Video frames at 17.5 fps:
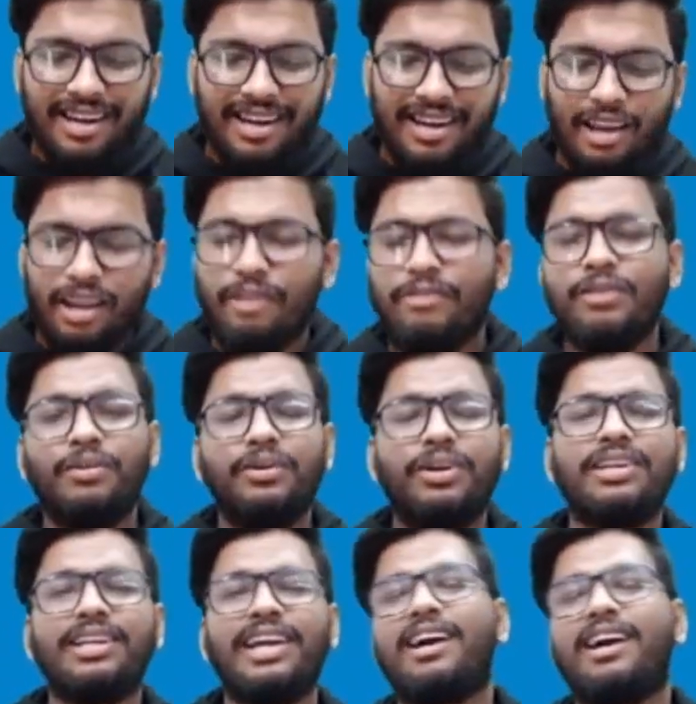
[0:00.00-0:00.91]
Now, if you
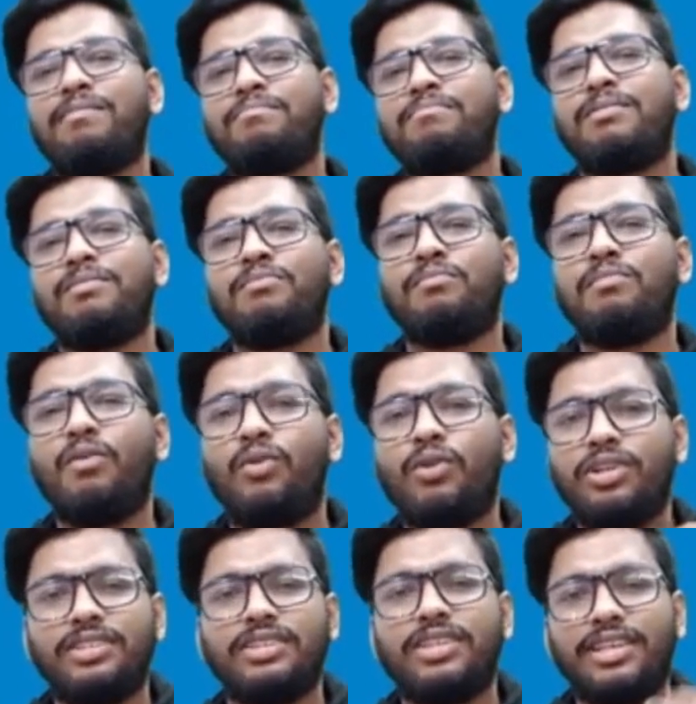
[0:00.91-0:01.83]
want to take up
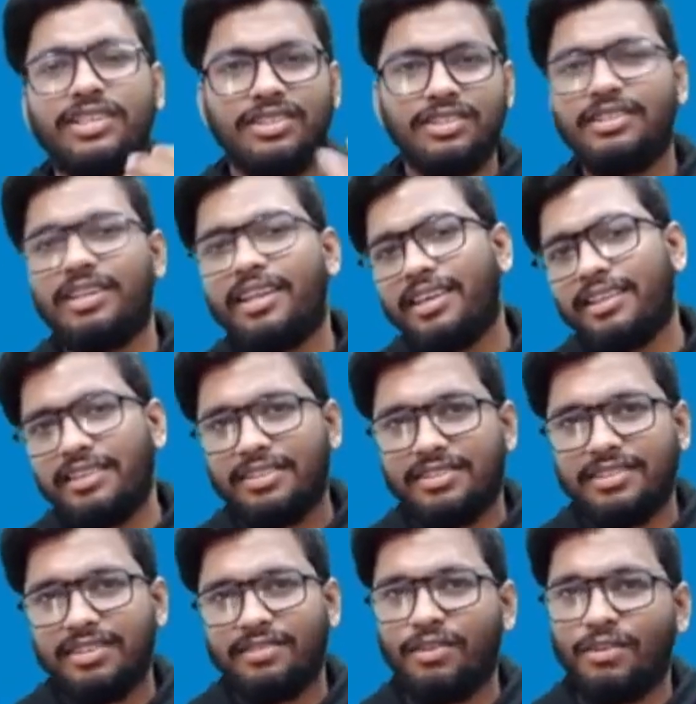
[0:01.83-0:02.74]
more sessions like
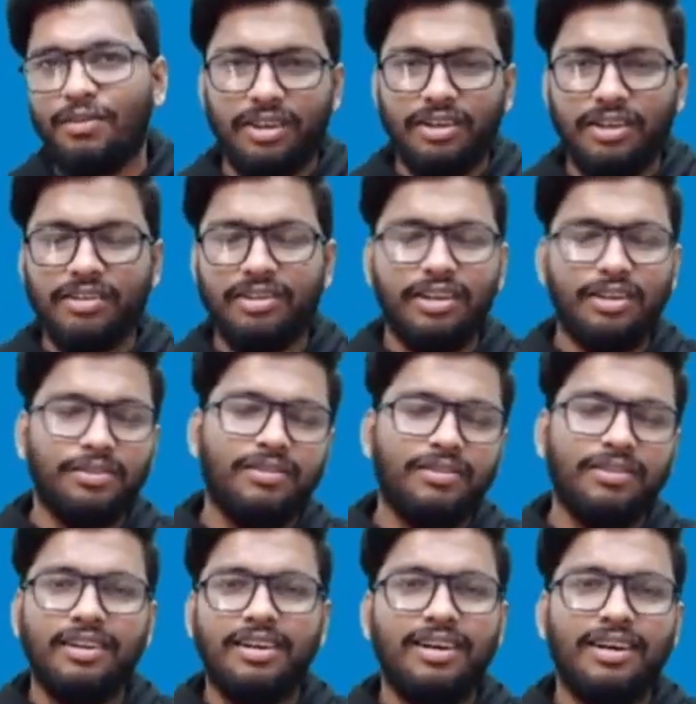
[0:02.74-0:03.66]
this, if you want to, you
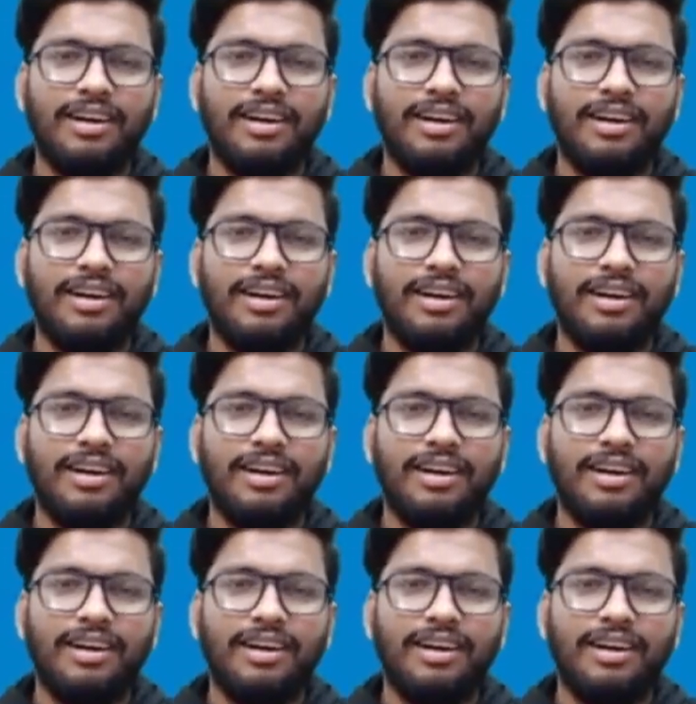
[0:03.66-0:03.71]
know,